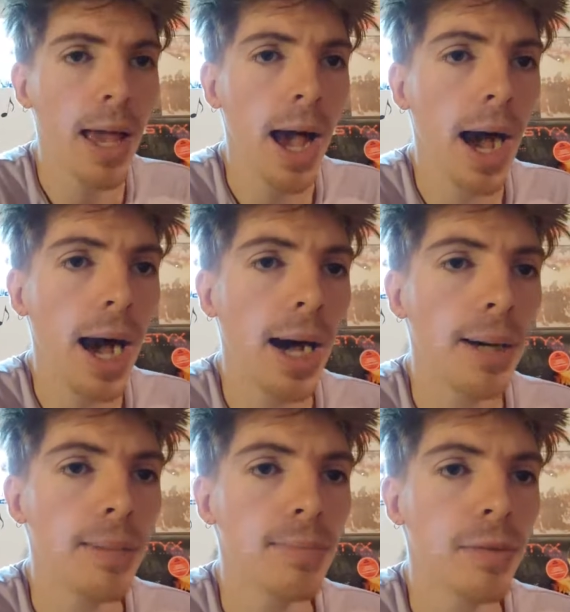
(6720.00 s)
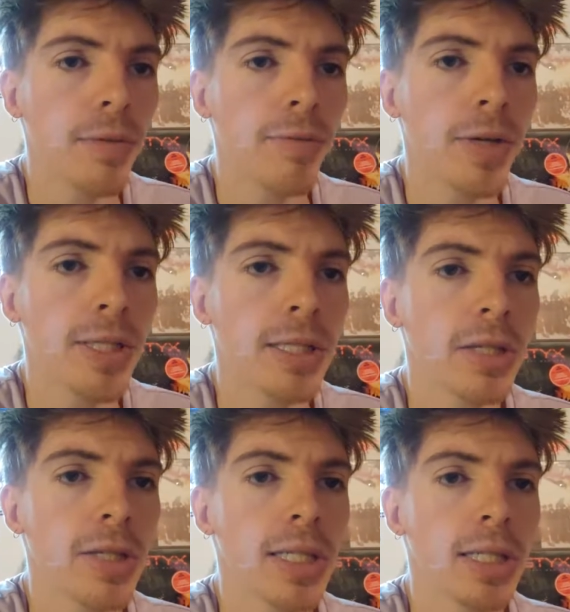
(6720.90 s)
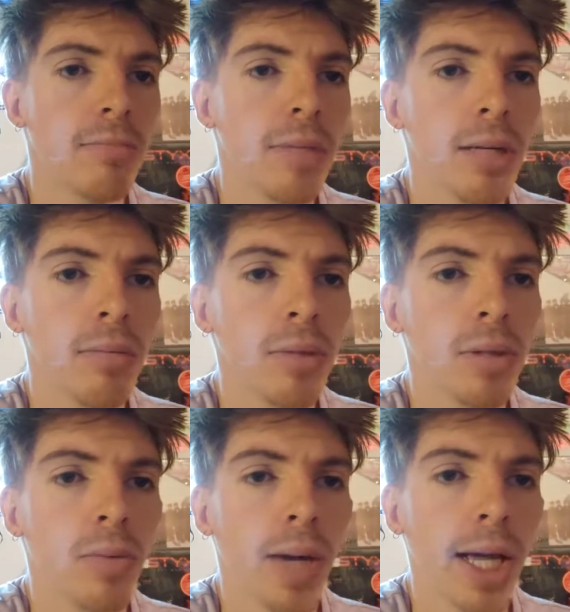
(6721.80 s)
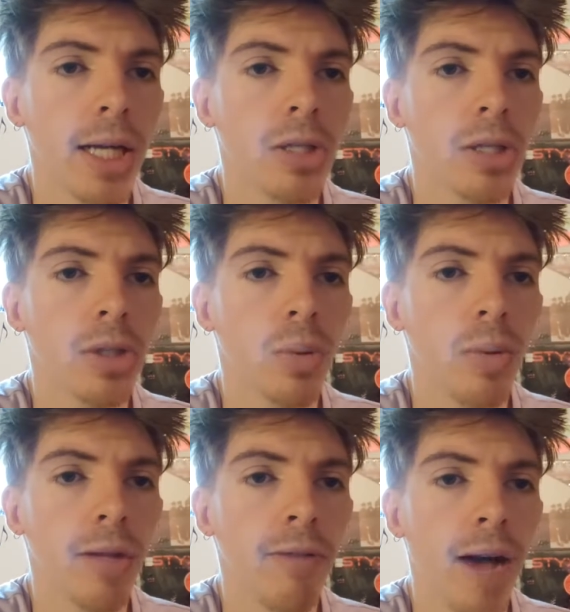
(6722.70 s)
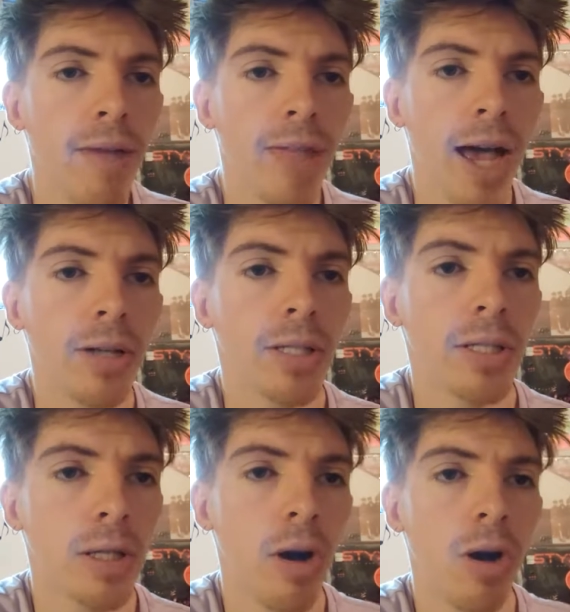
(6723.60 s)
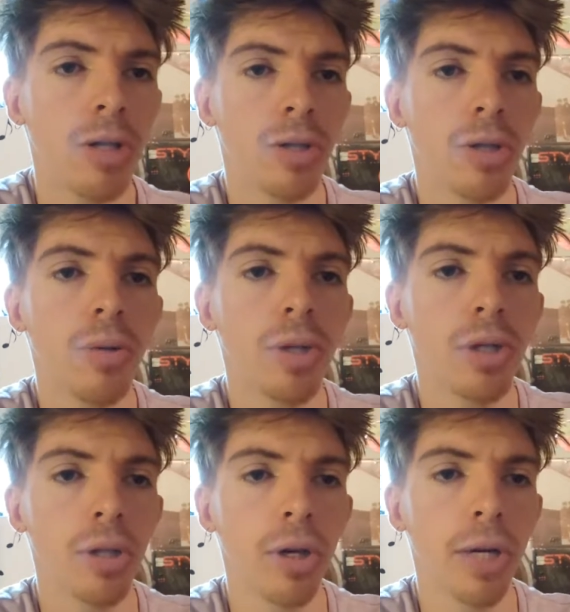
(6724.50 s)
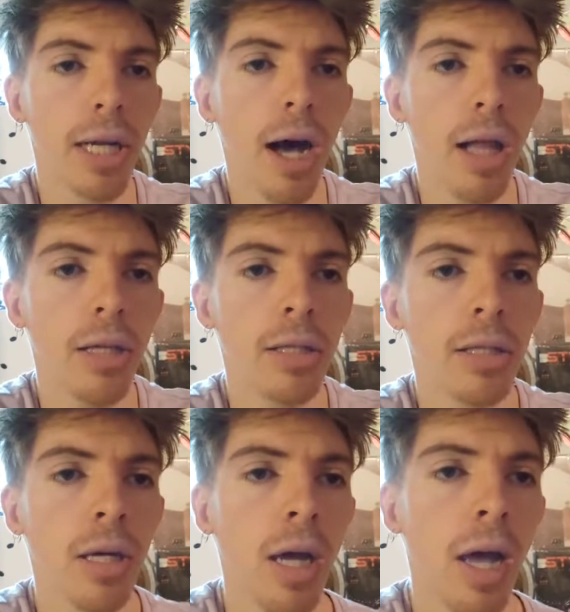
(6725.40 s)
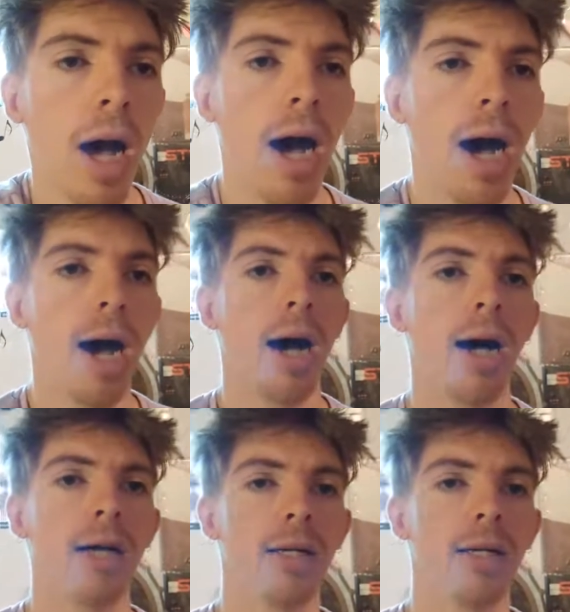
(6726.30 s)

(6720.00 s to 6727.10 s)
Um, Francisco says a minimum wage is twenty five thousand dinars or two hundred thirty dollars. Uh,